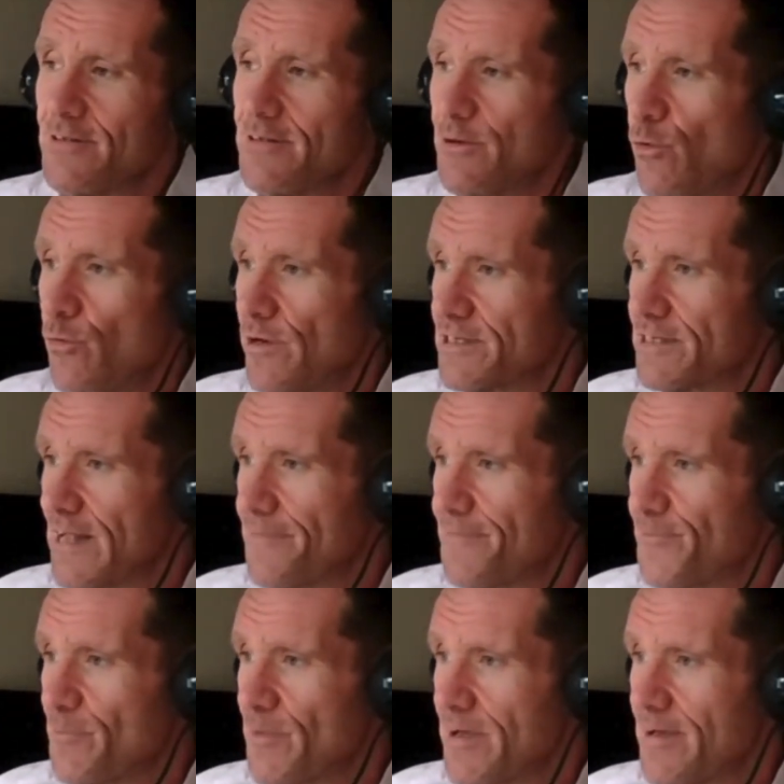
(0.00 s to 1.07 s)
all that's left
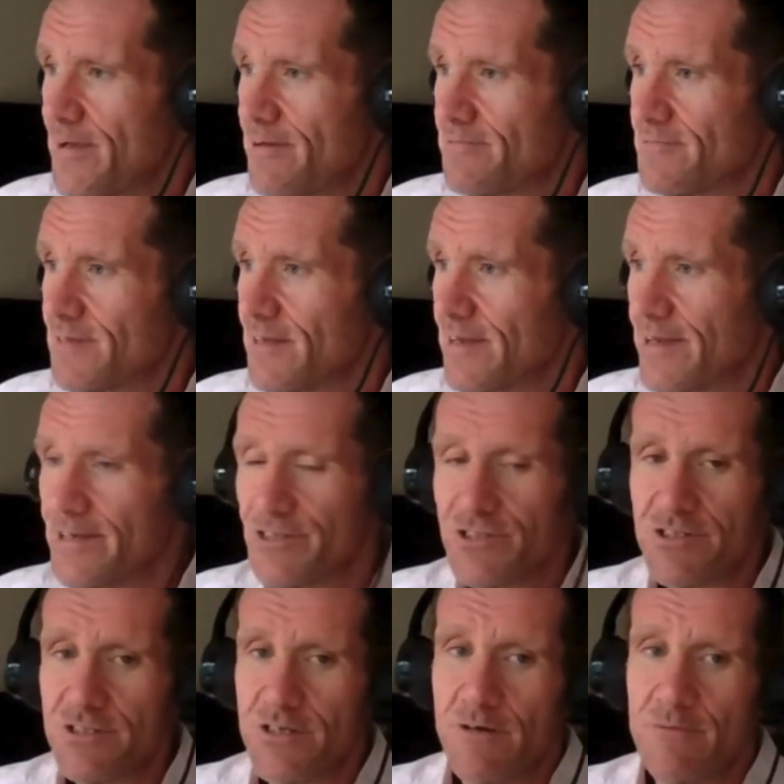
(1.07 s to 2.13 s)
to me
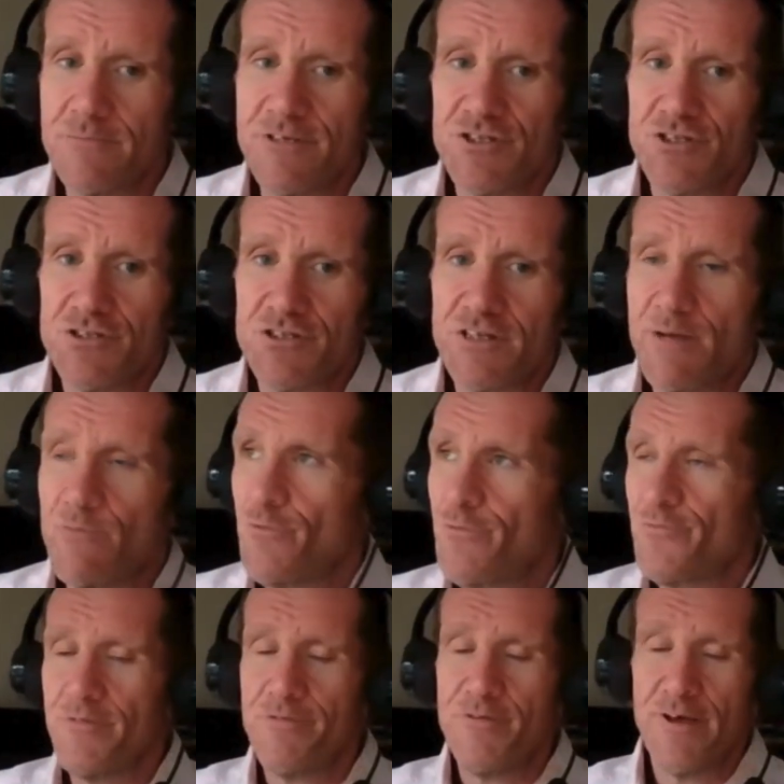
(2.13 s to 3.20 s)
is just to say, well,
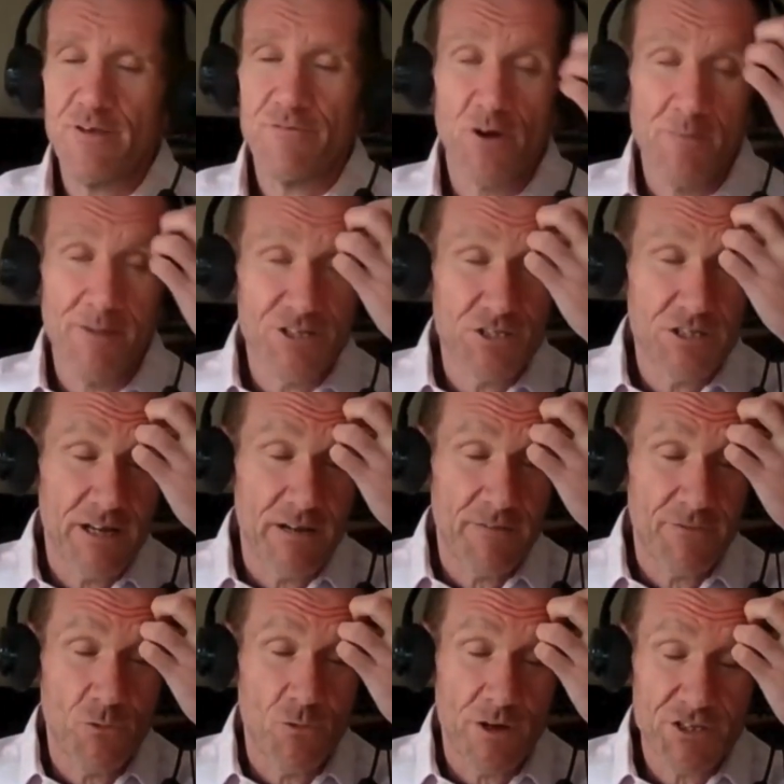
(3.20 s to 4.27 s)
thank you very much indeed if
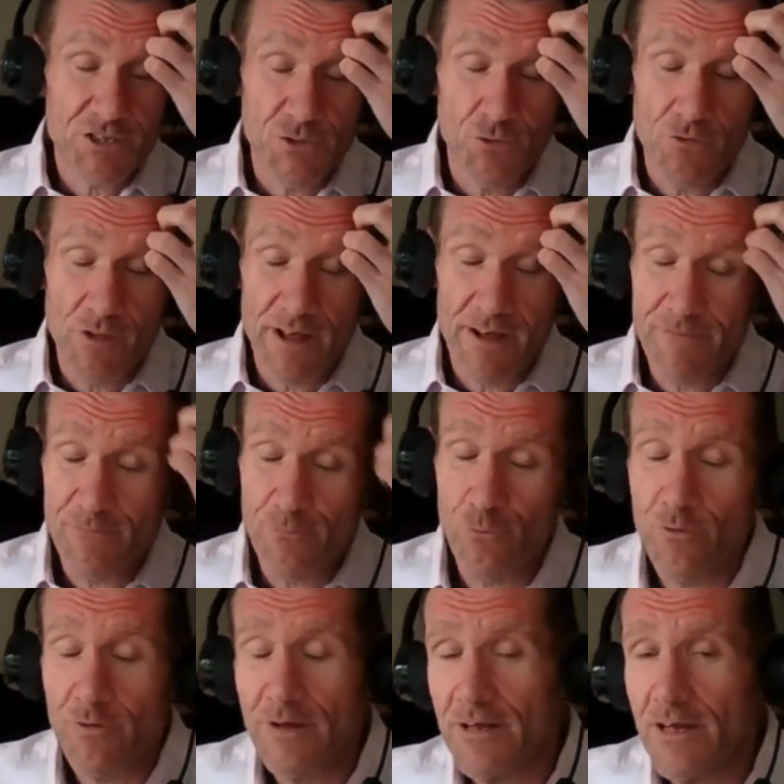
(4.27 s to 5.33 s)
you are still there
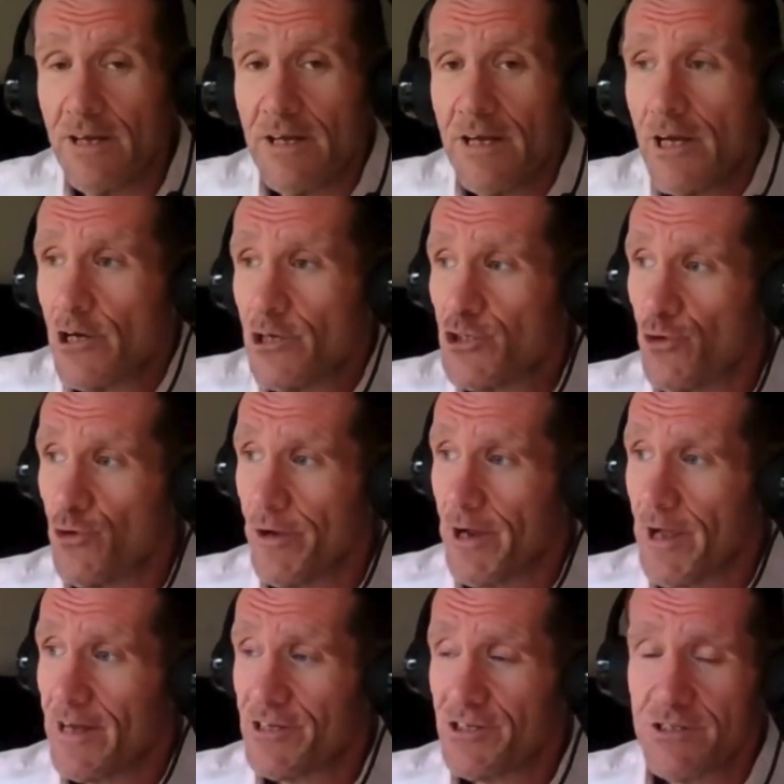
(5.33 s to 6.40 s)
for
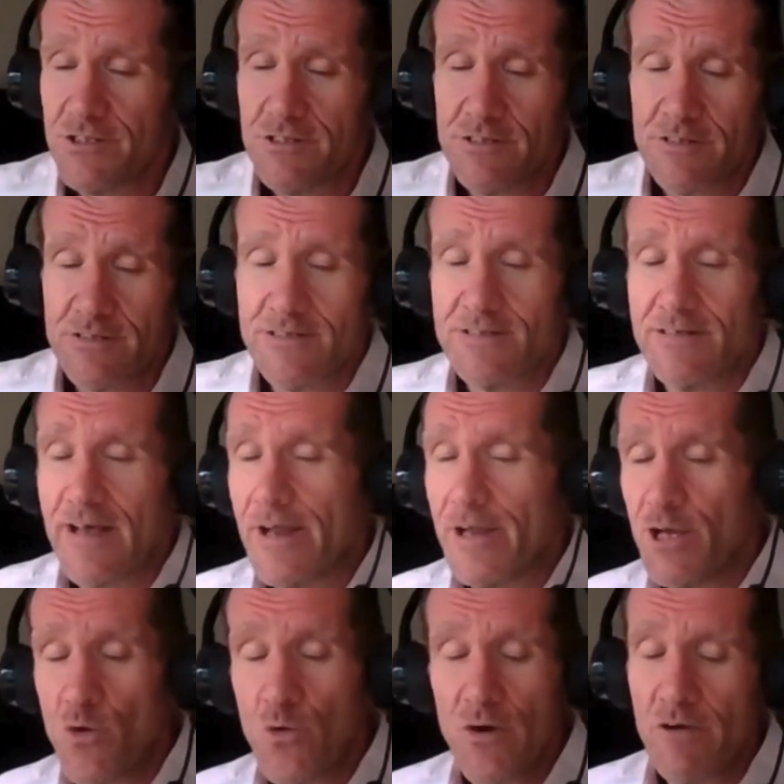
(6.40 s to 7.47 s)
joining us. Any
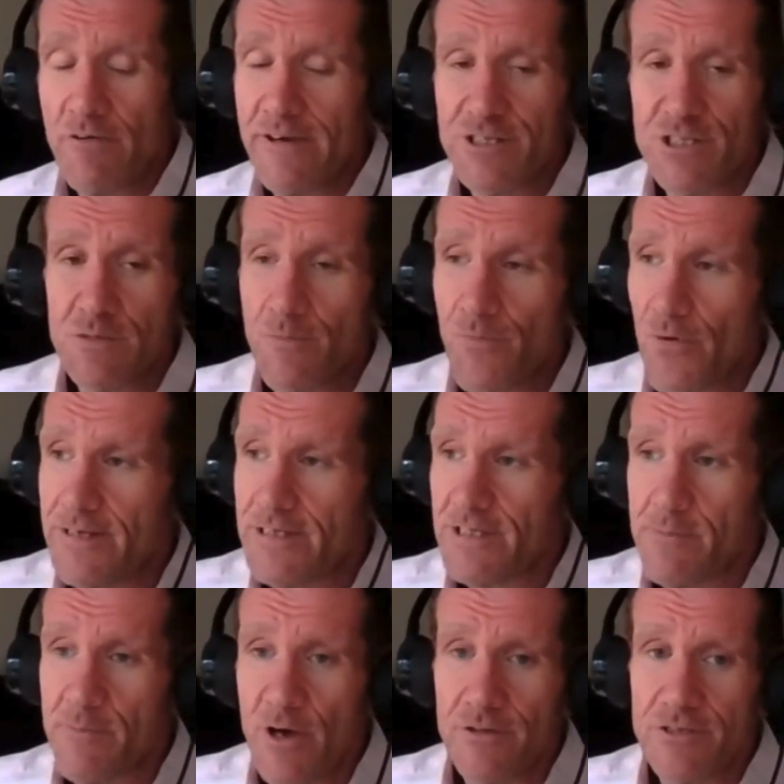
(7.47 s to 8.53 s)
queries, please
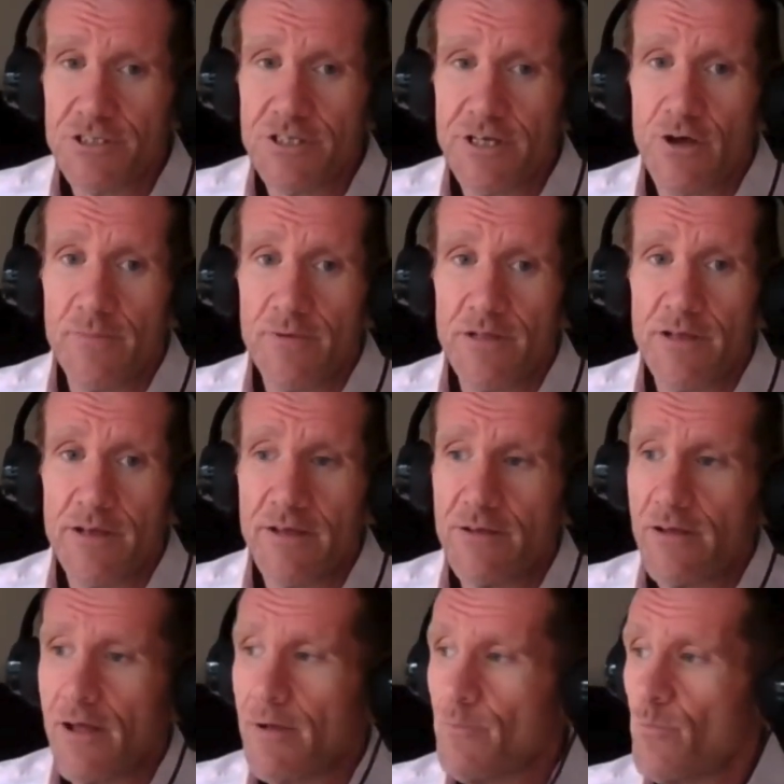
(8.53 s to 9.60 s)
email CIBD
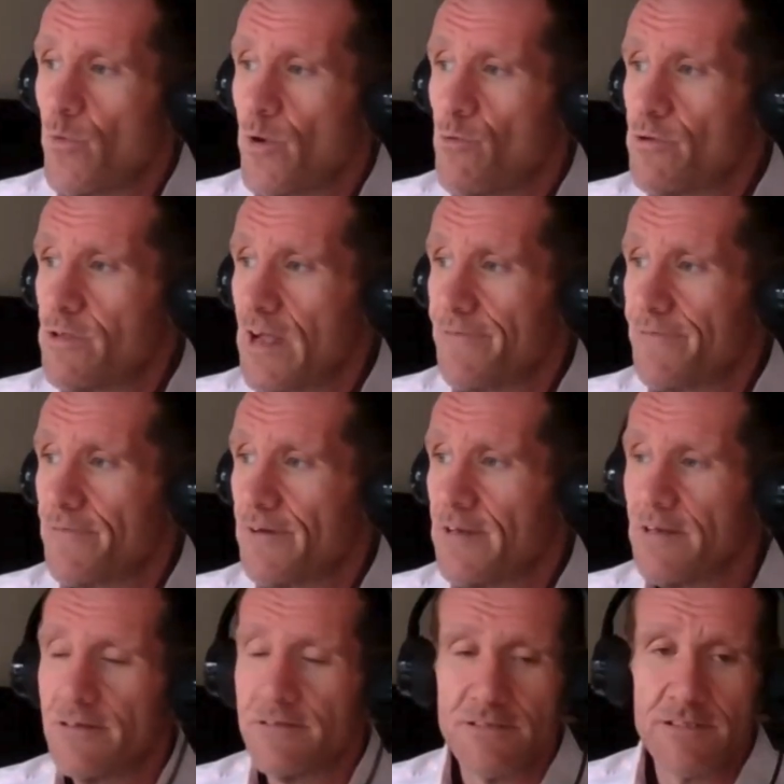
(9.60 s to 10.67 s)
and we will
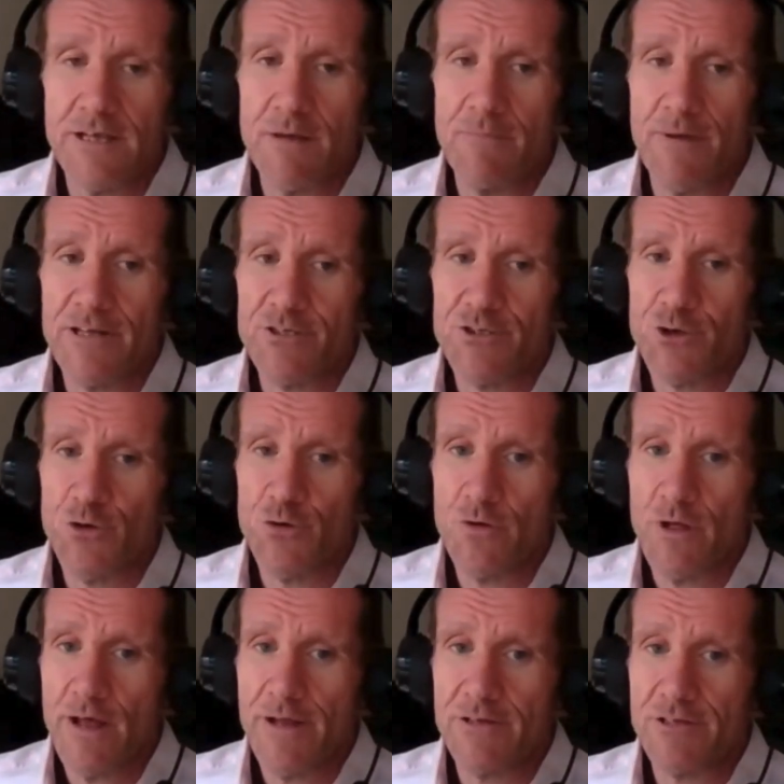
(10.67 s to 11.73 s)
definitely get back to you
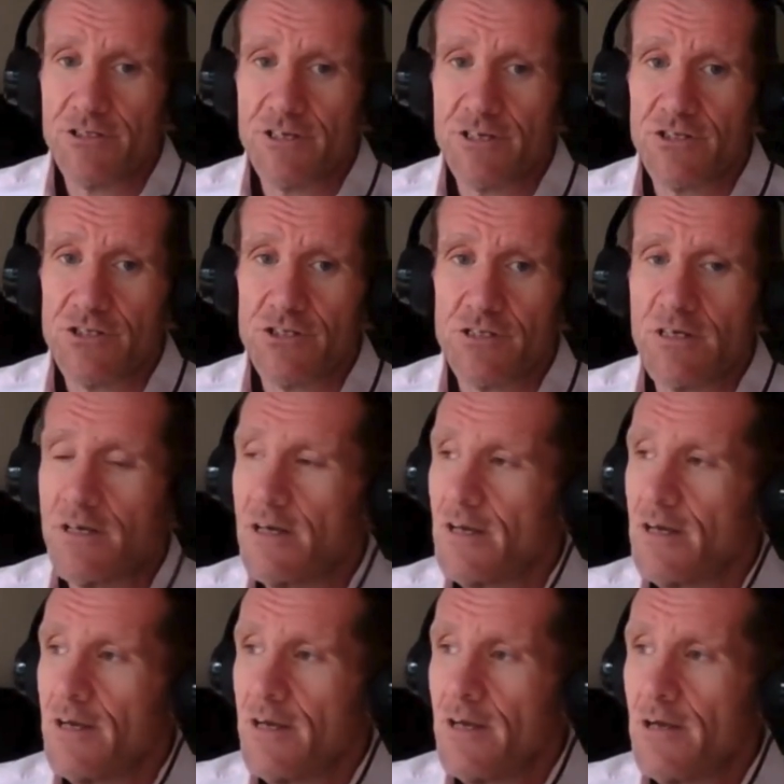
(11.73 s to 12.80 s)
and assist.
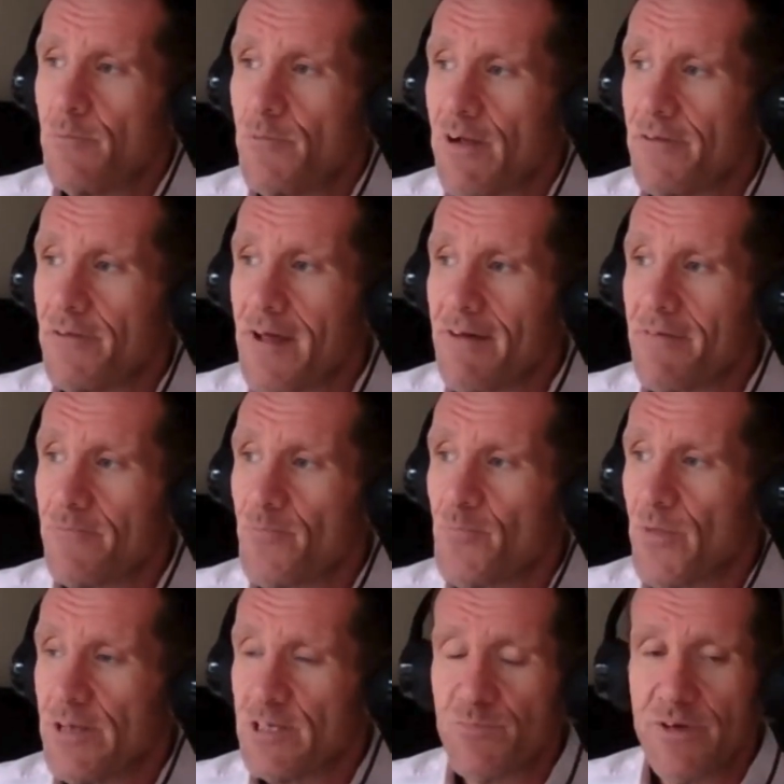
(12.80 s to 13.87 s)
But other than that,
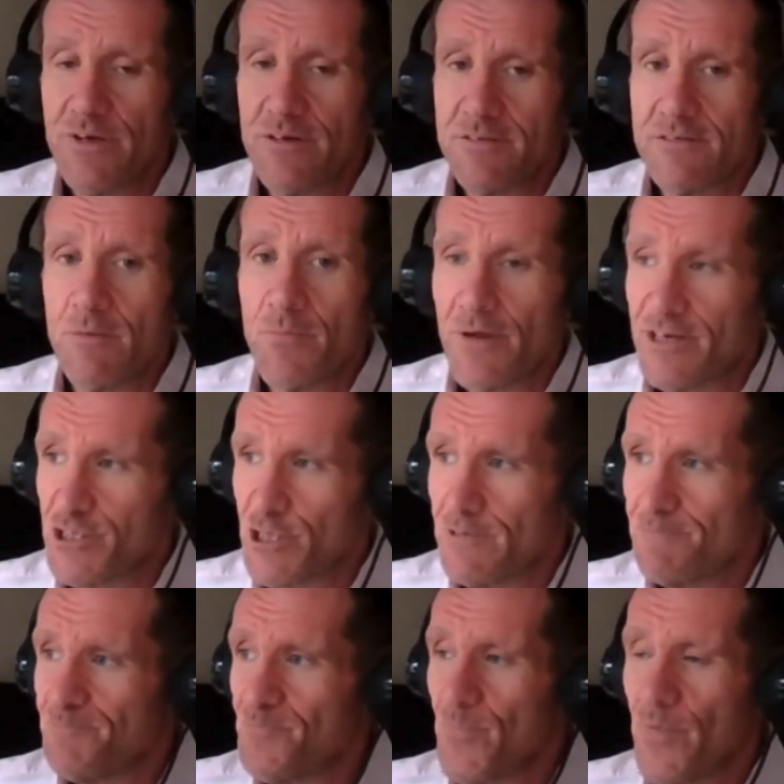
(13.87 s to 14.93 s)
it's been a pleasure
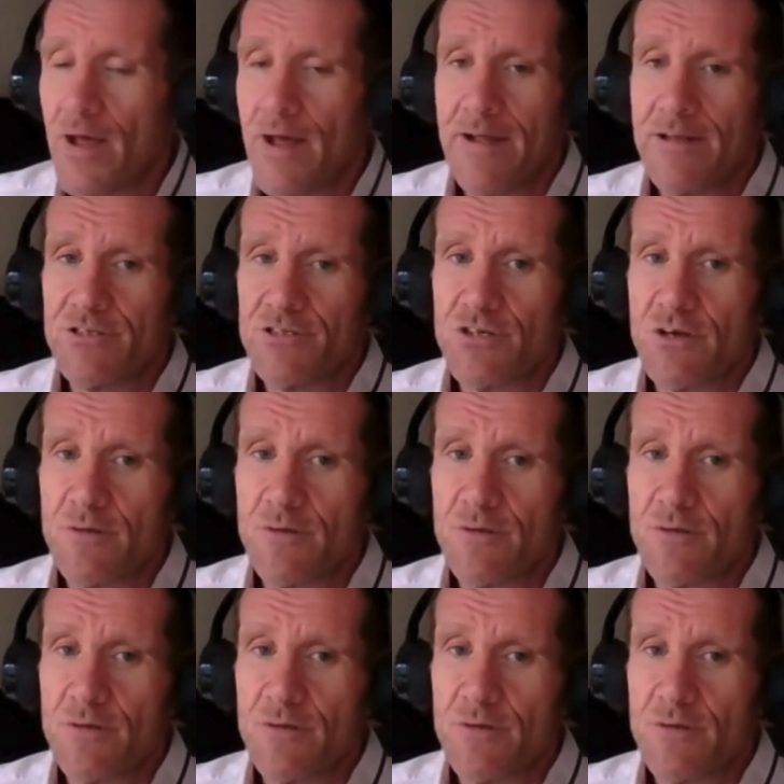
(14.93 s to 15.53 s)
and